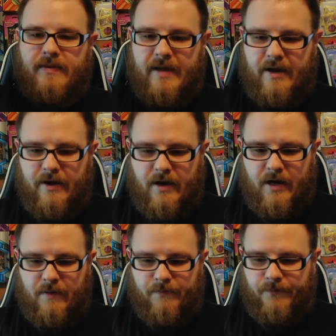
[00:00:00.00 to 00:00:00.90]
there.
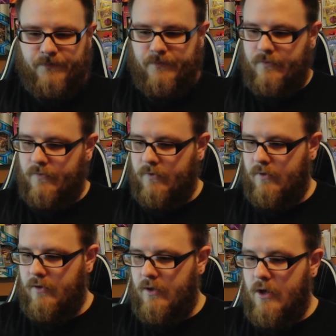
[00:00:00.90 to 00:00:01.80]

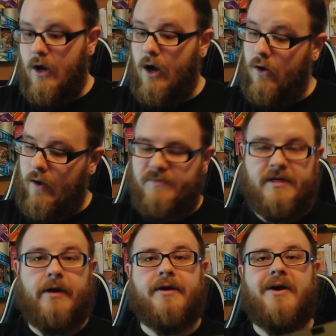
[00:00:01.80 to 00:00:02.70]
Oh, I'm
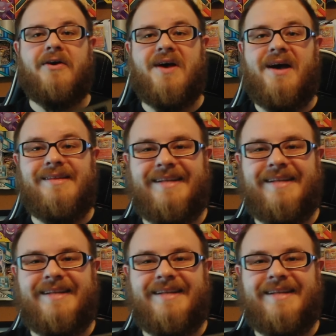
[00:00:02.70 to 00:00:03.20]
sorry. Okay.